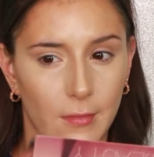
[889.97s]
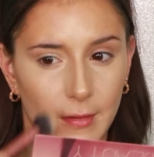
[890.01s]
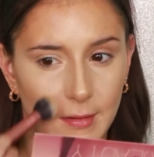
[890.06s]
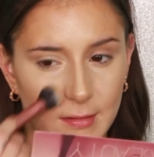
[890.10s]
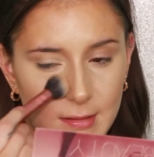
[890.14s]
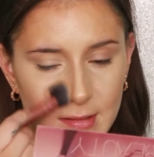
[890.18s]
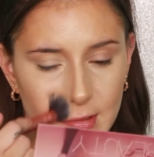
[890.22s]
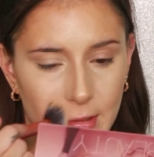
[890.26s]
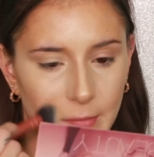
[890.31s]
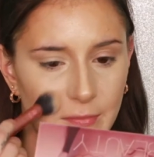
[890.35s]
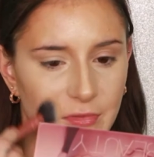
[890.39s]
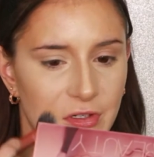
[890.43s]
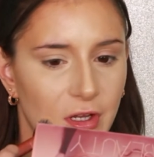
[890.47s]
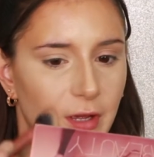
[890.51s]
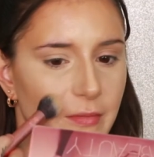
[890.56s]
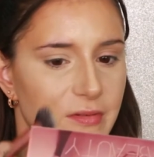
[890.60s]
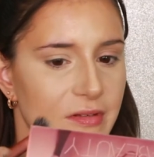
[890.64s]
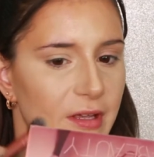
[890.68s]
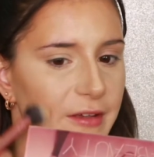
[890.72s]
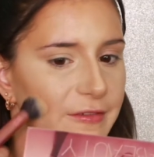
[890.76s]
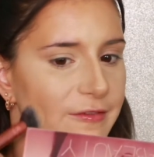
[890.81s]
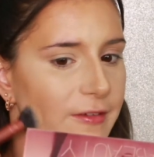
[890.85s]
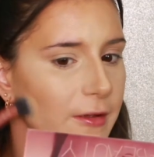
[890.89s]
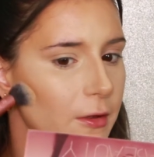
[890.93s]
Sometimes
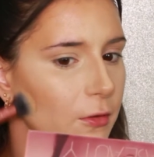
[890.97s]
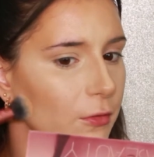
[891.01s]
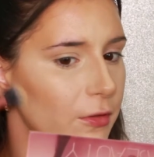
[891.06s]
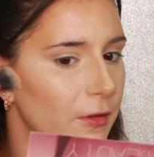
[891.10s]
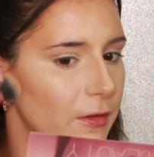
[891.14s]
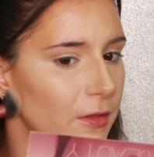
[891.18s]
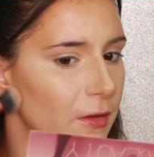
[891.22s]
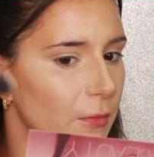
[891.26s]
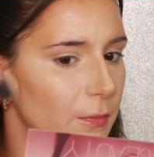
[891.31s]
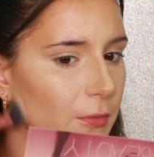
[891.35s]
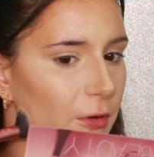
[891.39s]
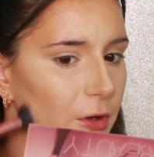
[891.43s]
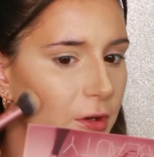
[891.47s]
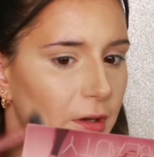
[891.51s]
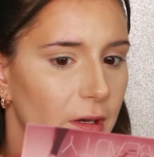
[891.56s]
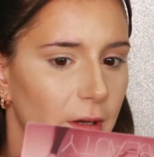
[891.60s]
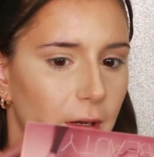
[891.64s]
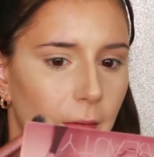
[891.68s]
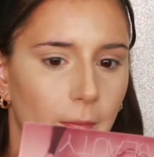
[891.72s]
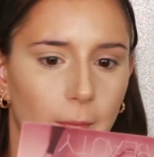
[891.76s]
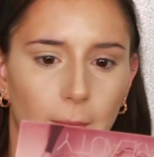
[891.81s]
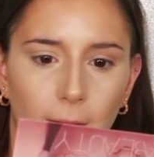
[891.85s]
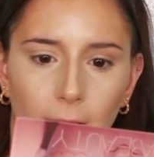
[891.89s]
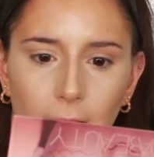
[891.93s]
I feel that the beauty
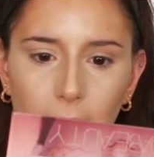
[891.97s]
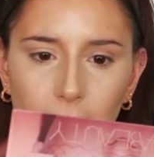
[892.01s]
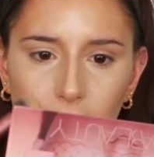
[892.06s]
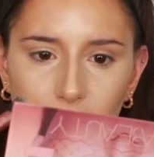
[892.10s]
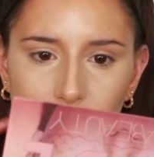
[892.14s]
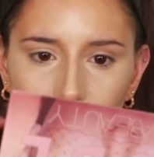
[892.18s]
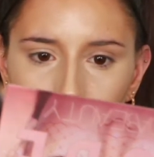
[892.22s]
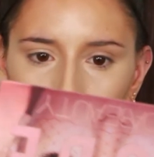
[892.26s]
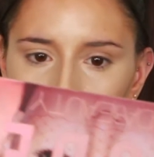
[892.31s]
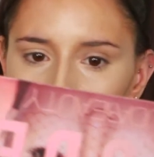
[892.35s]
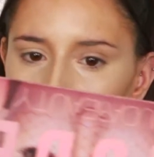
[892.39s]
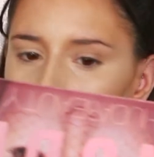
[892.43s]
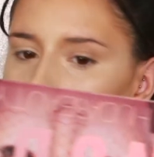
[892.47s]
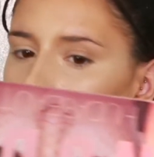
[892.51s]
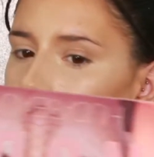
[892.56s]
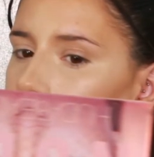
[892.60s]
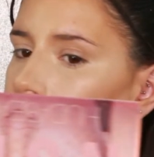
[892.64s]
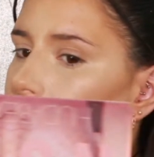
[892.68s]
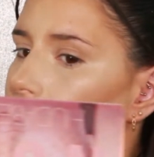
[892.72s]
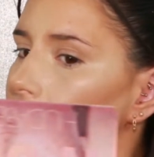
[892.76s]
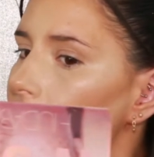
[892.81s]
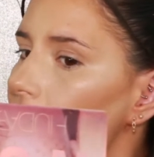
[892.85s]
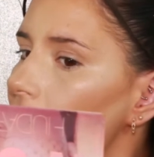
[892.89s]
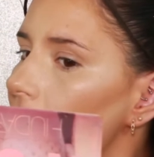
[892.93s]
blender
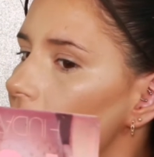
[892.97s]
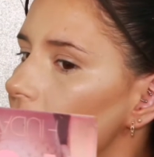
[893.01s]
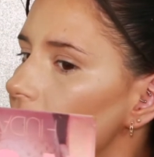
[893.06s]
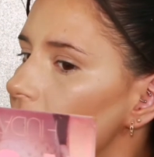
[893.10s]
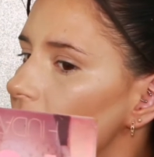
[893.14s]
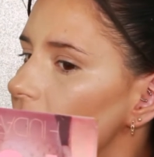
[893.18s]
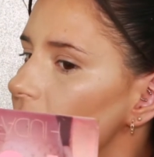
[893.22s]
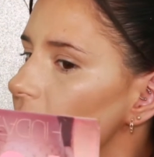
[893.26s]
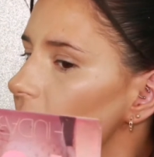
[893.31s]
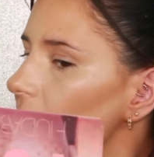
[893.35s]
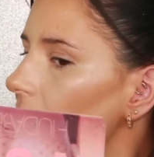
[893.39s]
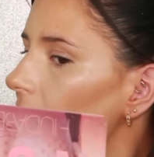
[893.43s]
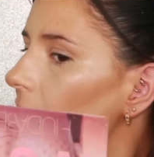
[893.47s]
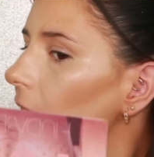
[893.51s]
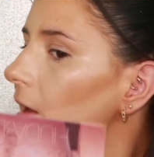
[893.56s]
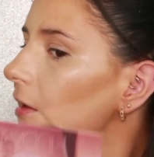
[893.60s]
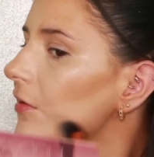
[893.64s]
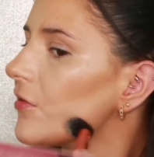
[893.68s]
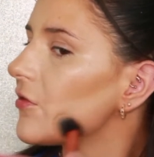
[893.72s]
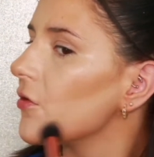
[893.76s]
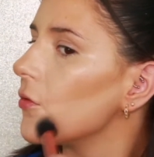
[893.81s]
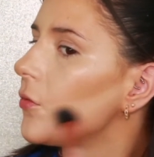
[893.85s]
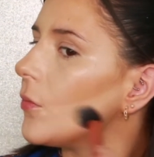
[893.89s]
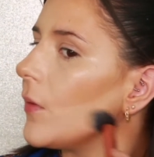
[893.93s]

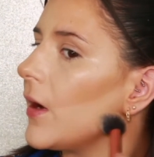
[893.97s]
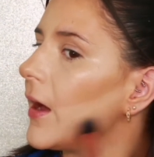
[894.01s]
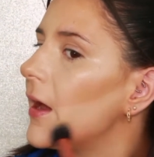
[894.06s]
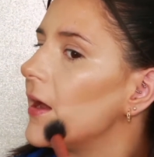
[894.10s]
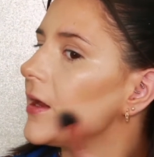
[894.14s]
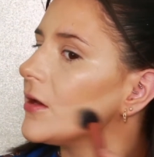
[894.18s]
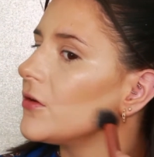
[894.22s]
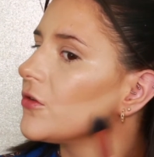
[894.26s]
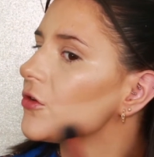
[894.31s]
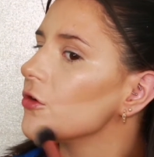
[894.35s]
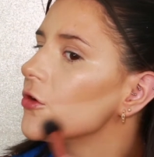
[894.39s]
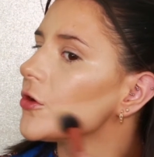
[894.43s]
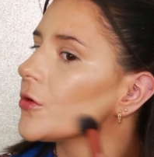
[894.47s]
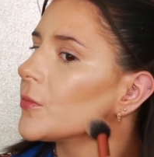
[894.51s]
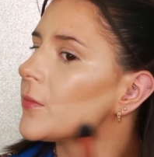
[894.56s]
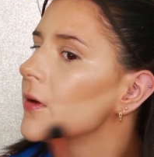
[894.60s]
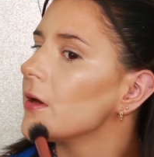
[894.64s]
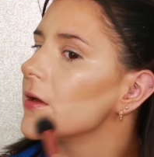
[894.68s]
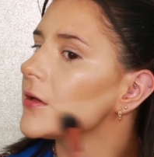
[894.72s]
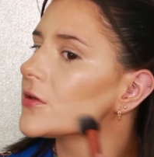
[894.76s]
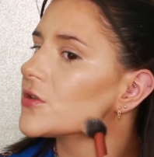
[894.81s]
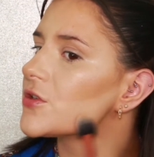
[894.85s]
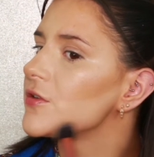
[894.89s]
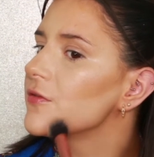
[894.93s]
takes away too
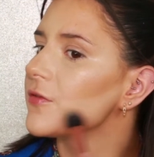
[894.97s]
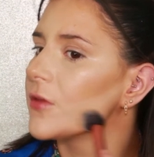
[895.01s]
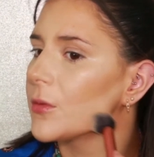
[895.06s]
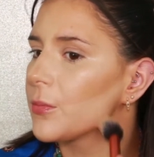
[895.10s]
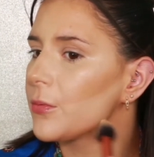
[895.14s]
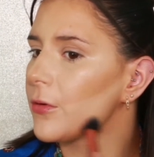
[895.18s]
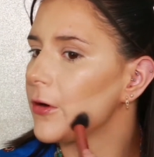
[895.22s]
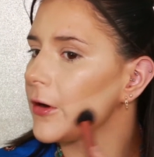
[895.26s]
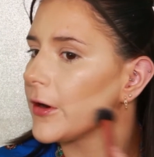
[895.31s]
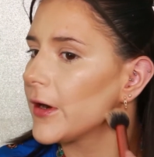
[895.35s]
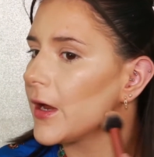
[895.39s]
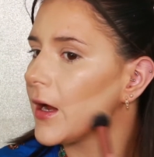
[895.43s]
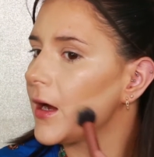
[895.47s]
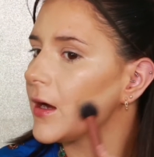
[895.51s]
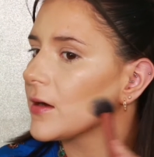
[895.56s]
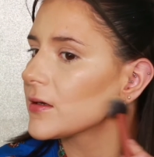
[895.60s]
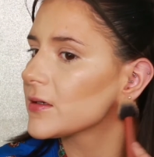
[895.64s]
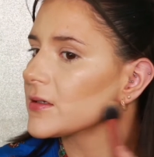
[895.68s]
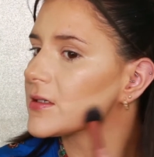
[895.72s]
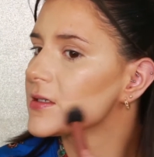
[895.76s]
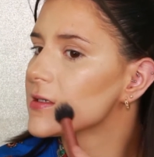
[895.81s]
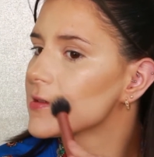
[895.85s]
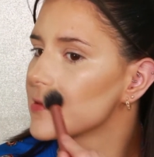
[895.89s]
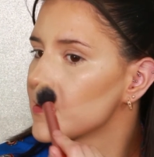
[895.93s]
much of the
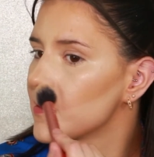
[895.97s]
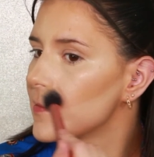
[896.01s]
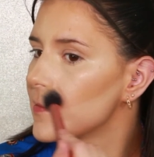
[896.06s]
product,